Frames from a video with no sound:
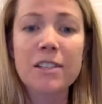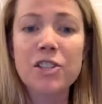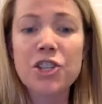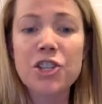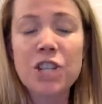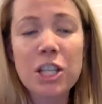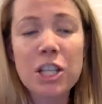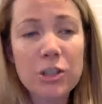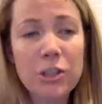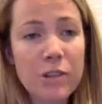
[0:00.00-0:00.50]

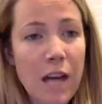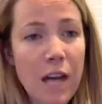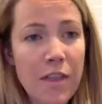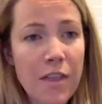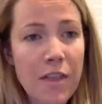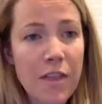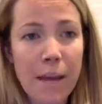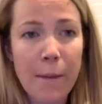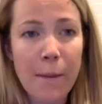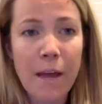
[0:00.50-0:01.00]
She knew
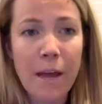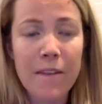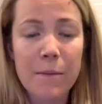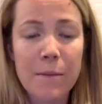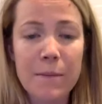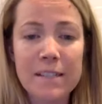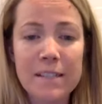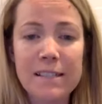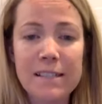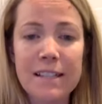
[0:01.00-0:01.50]
nothing about the
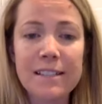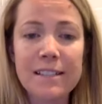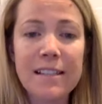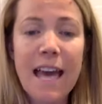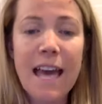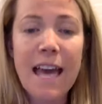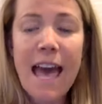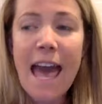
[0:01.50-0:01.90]
business.